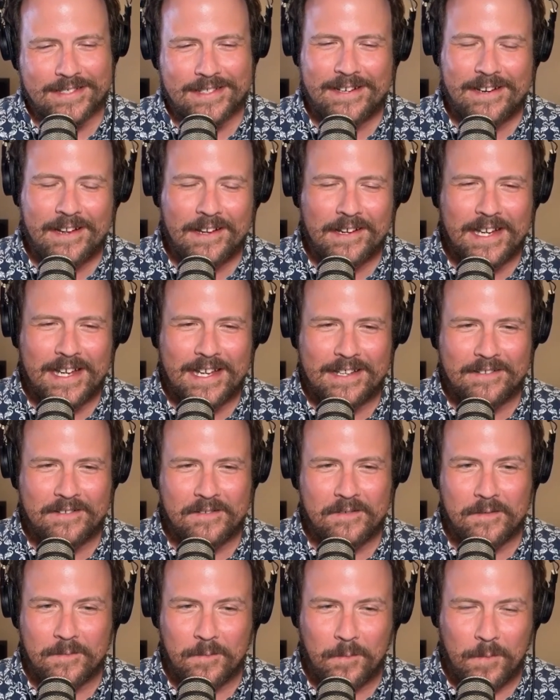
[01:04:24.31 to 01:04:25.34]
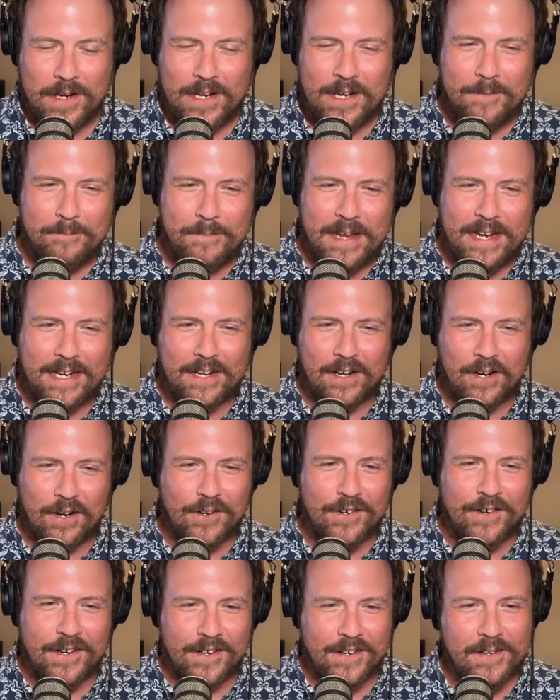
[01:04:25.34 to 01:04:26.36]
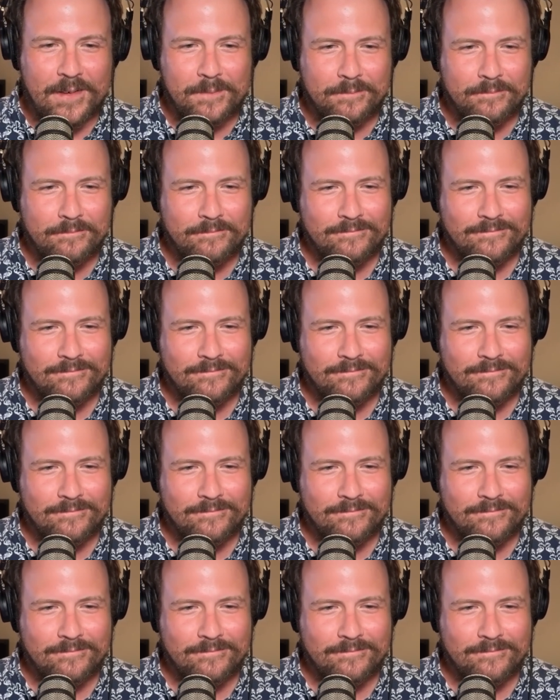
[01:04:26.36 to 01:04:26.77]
And again, we didn't make it hard on him.